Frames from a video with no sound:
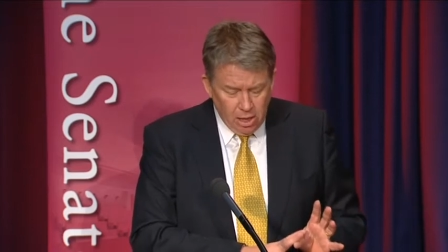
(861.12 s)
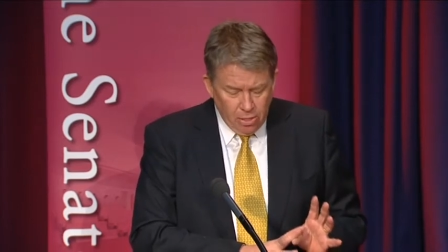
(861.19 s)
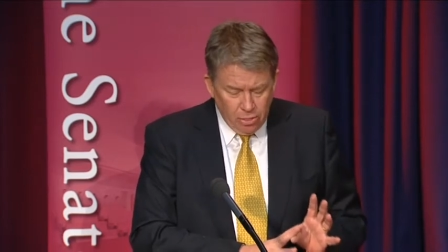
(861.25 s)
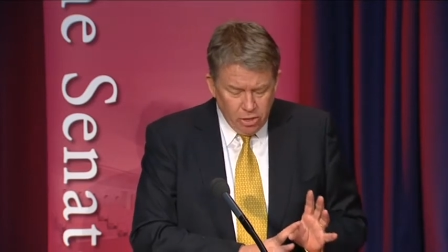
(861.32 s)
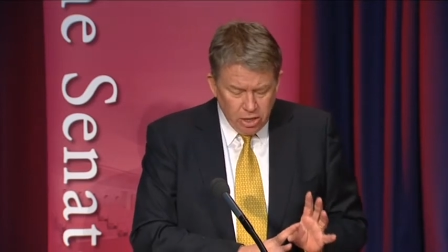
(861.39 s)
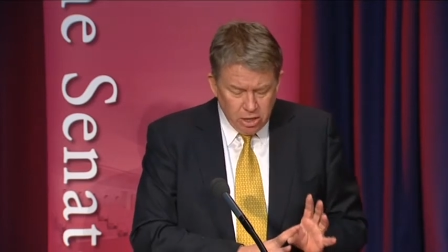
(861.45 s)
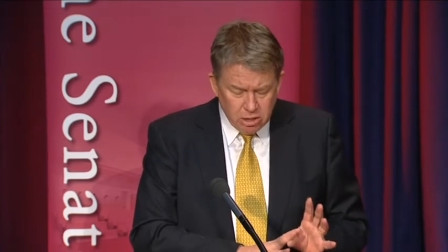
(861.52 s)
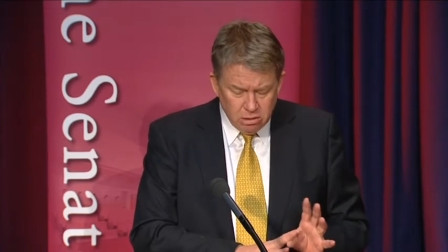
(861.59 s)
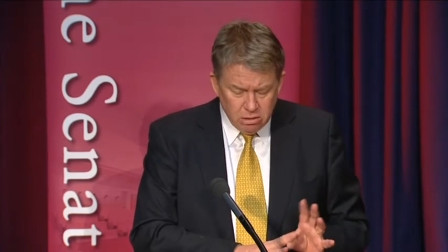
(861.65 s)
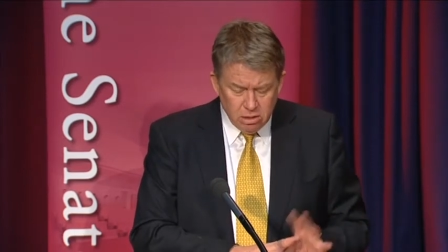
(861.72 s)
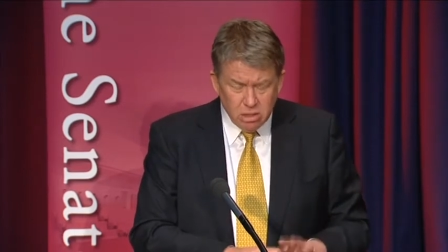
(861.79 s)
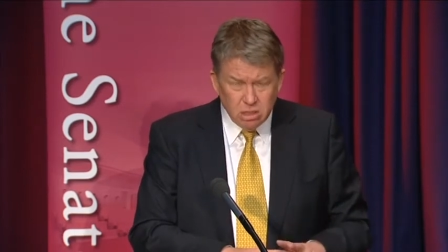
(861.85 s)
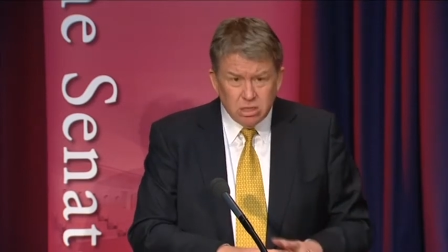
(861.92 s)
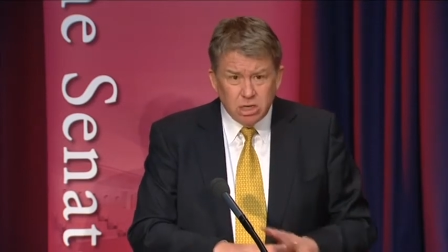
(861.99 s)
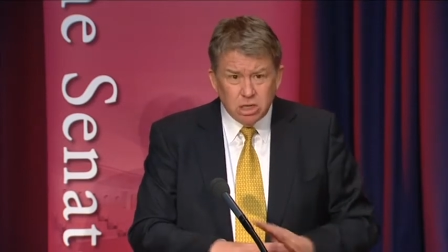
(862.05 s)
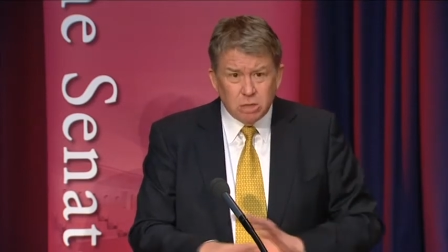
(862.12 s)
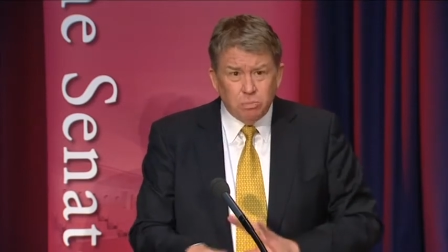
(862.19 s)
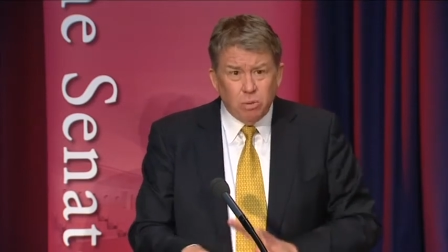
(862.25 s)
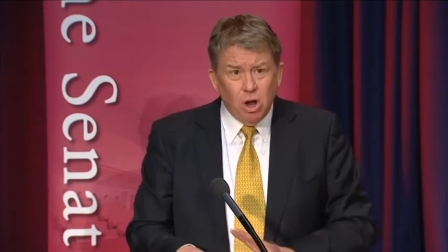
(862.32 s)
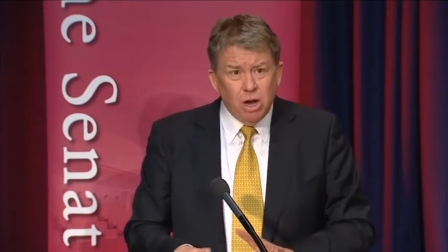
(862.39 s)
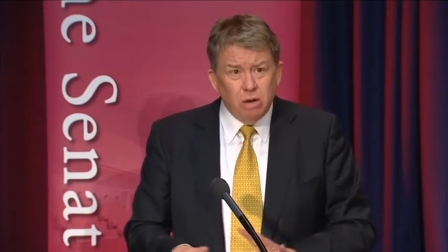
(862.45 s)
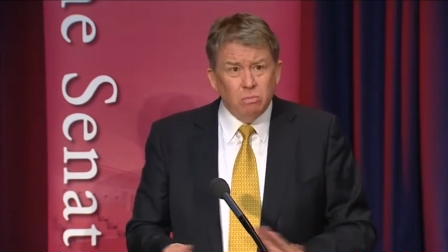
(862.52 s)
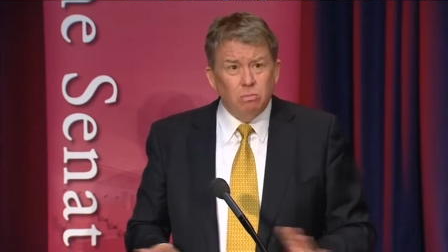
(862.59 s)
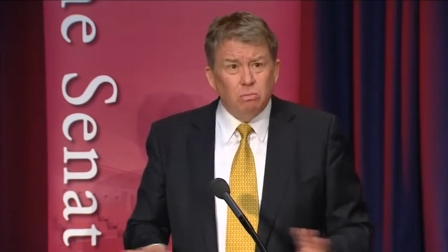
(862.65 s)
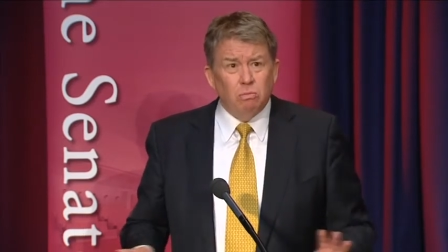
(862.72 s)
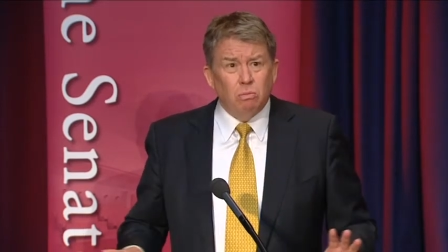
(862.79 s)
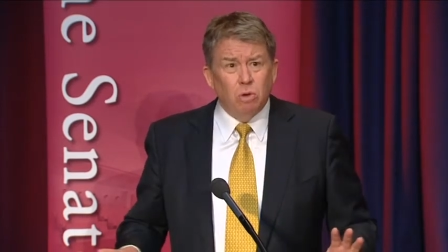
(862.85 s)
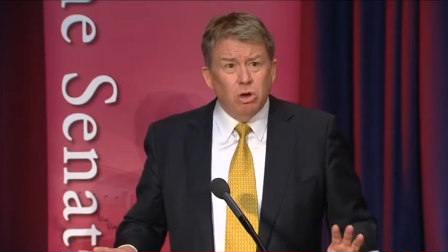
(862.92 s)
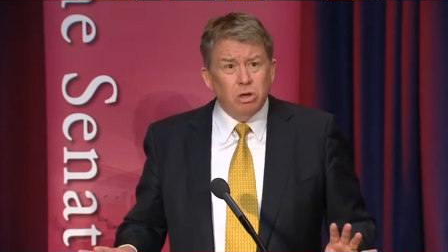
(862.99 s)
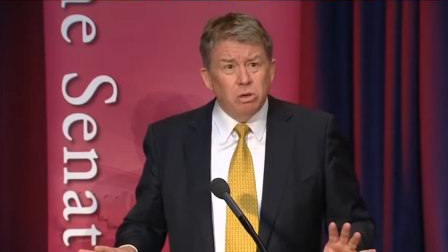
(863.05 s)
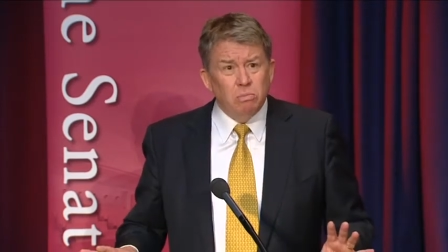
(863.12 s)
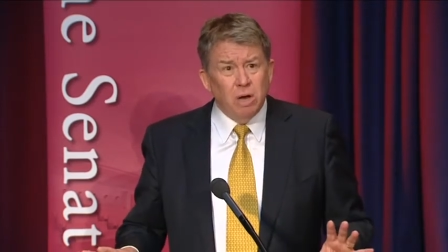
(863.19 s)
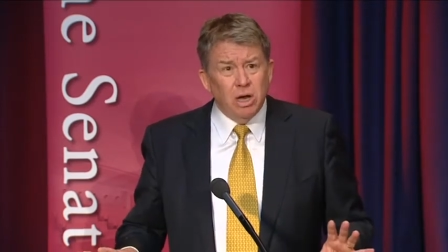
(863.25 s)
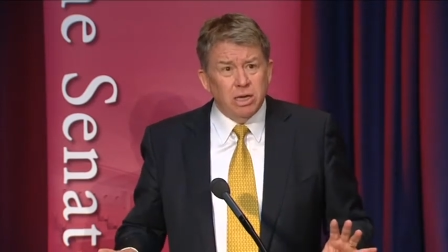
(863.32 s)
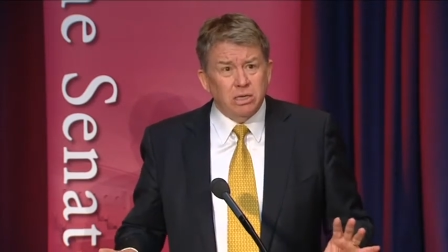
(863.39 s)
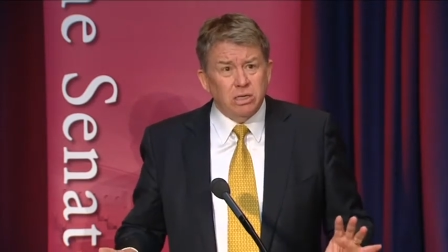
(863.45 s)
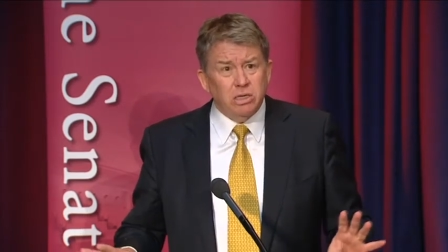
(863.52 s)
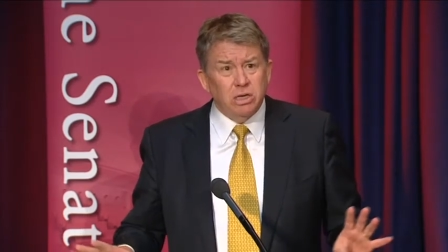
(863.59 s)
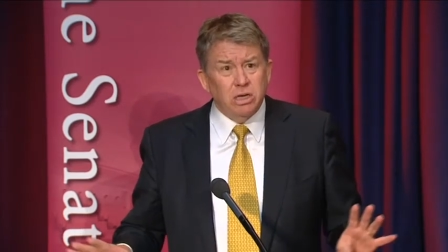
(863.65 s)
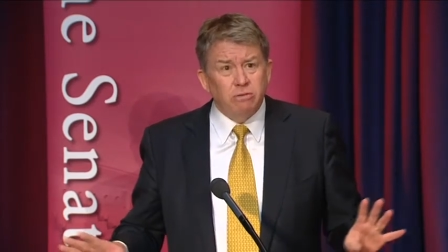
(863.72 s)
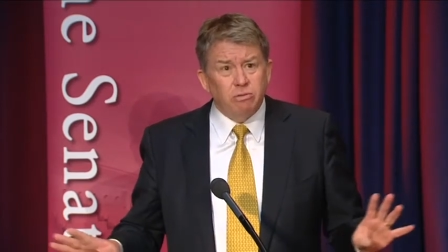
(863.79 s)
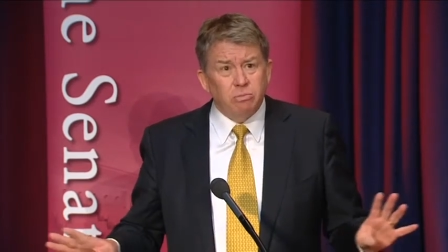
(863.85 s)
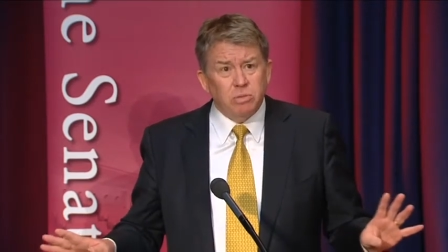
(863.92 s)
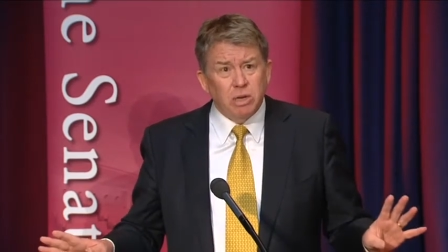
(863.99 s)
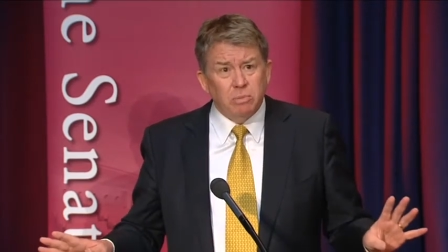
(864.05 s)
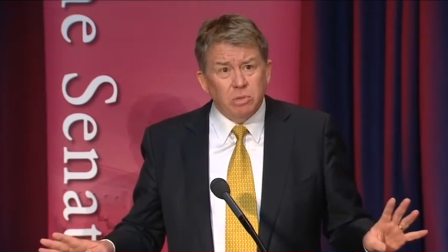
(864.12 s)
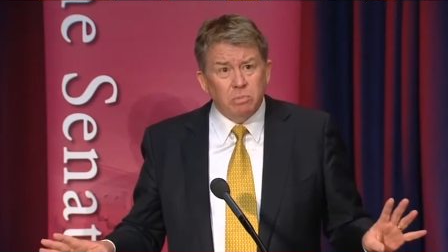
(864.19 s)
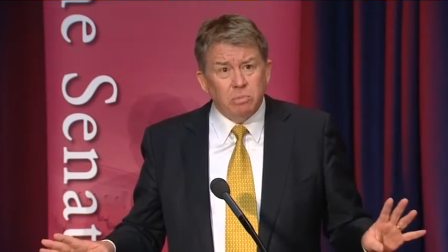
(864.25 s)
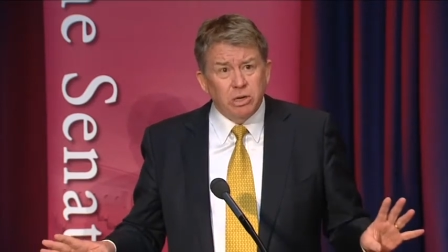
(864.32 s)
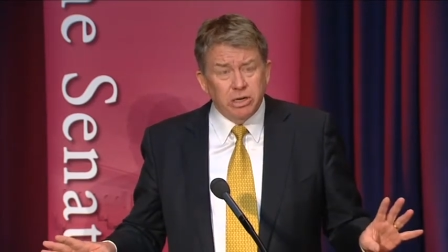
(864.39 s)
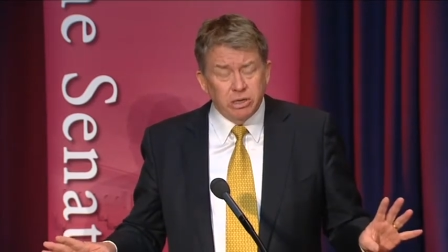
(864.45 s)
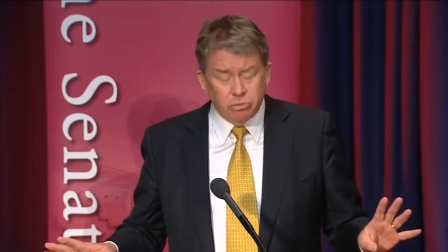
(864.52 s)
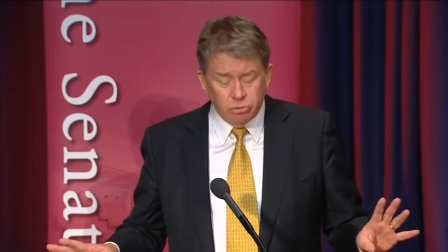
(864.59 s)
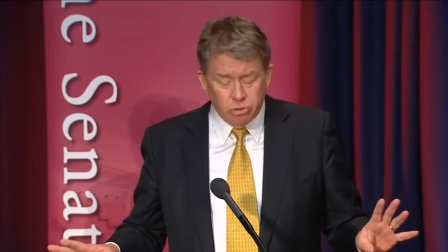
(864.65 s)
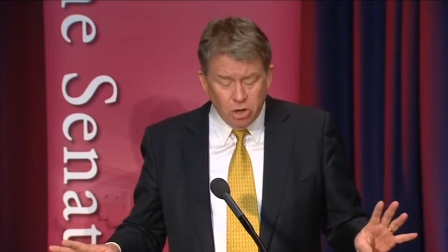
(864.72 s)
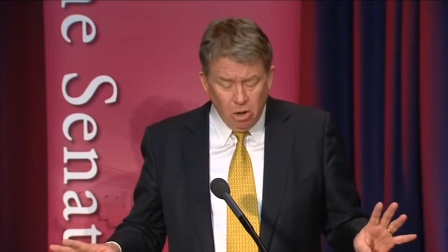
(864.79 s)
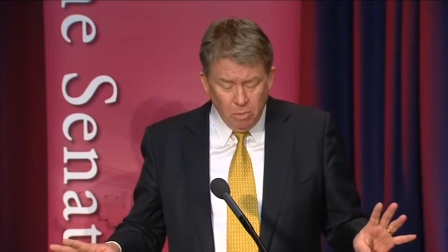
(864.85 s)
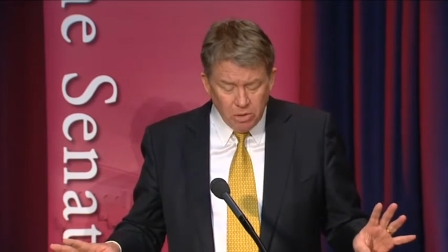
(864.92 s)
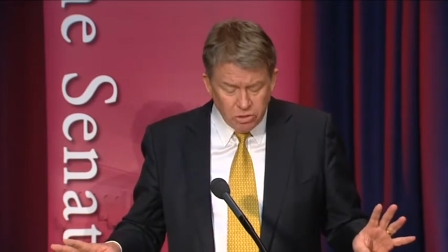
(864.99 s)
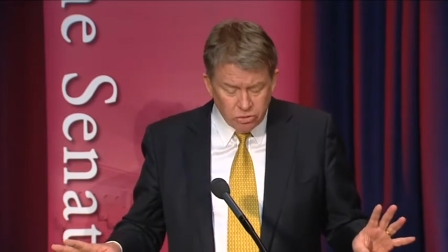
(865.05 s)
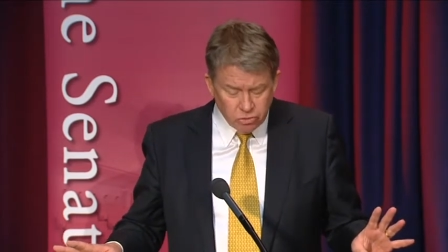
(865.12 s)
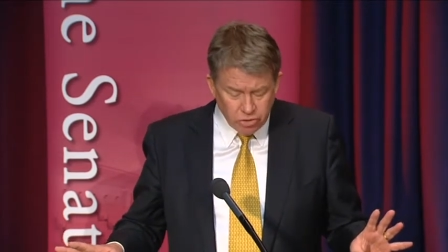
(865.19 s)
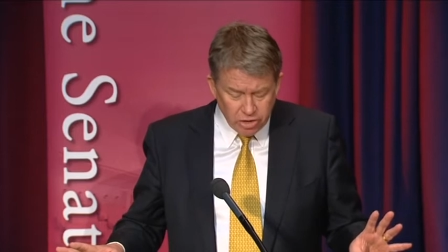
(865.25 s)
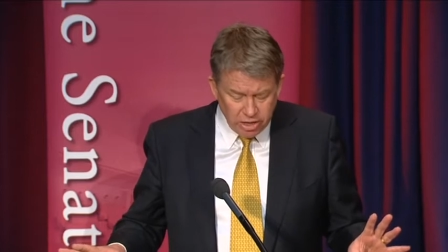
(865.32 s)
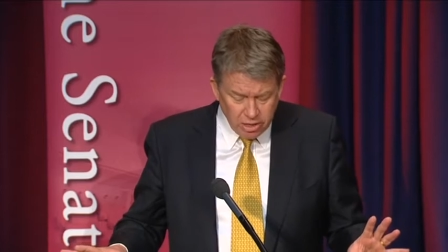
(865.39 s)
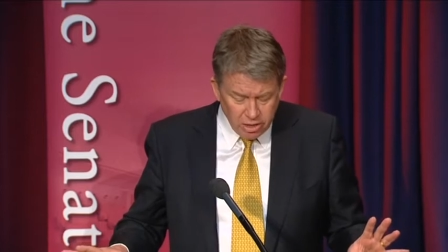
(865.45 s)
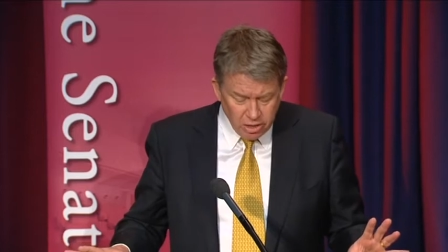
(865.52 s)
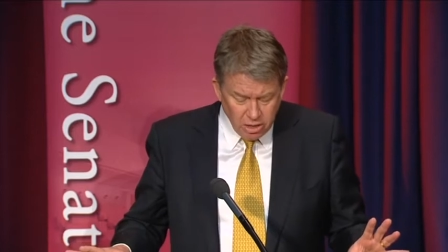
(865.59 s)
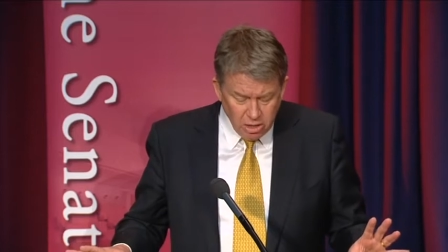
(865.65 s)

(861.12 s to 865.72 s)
that despite what you might see from some of the political commentary,